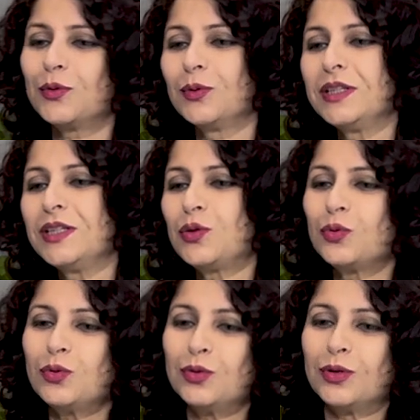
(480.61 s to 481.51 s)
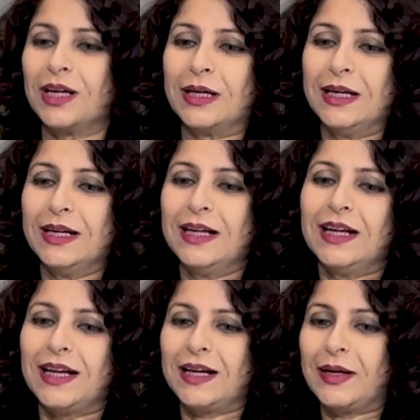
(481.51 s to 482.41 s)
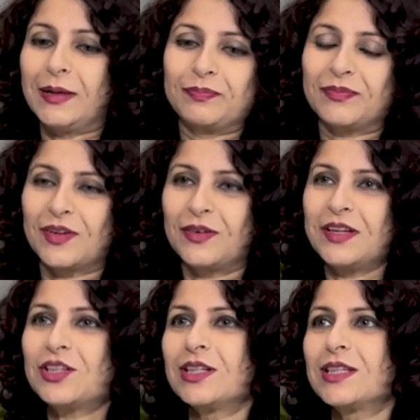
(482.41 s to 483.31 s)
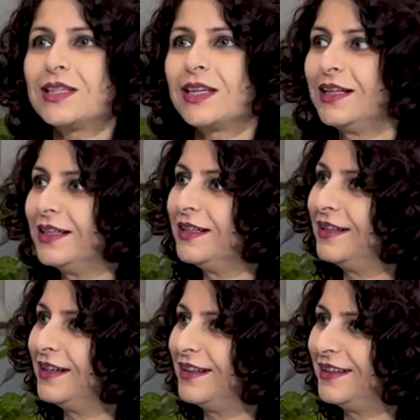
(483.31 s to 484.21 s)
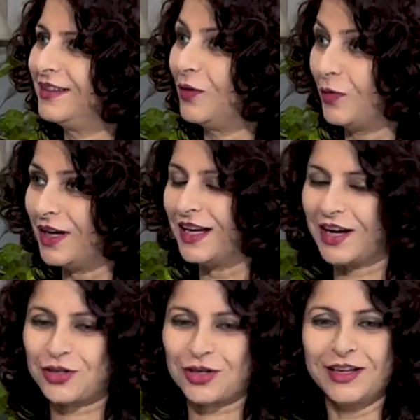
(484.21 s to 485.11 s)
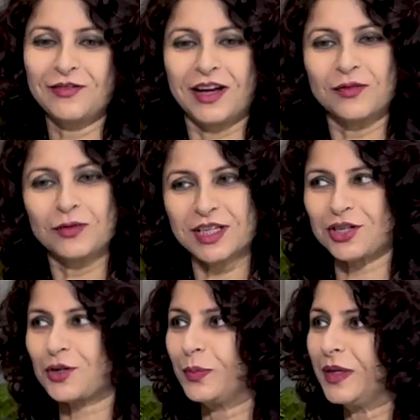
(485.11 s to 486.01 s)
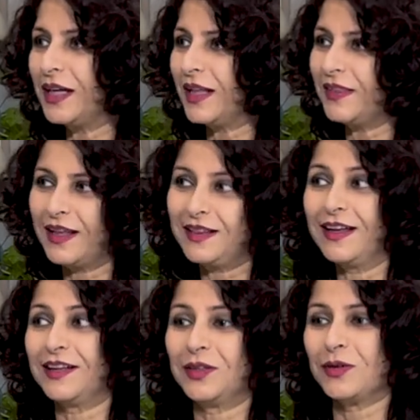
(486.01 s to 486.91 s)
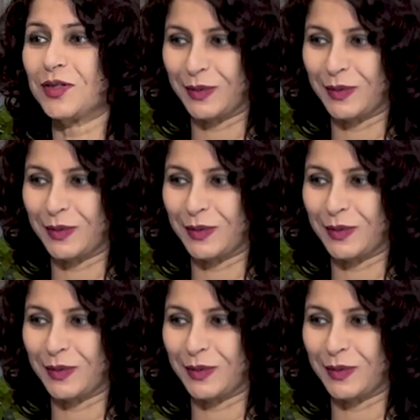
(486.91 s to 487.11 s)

only two regions in the world, actually. One was Kashmir, and then the other was